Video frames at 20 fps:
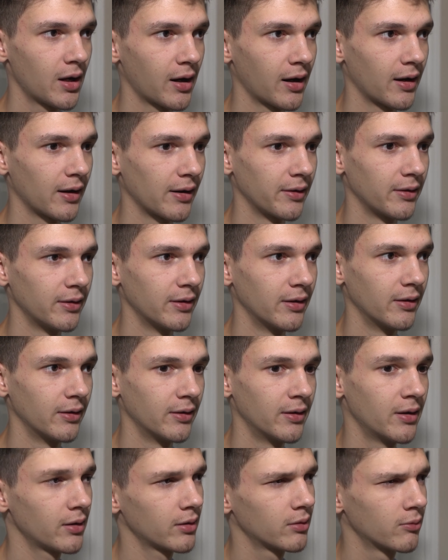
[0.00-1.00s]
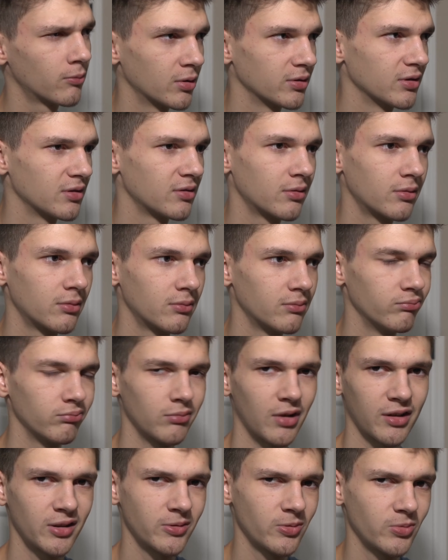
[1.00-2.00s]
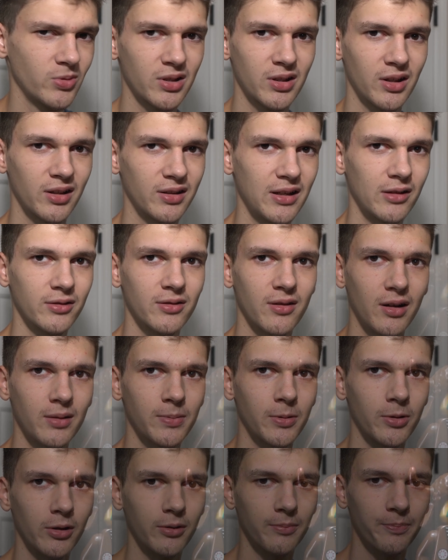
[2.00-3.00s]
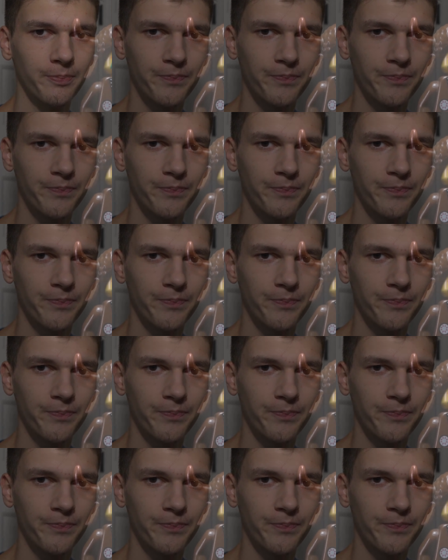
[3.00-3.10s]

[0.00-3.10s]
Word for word: And uh, yeah, we'll just, I guess we just got down to that part.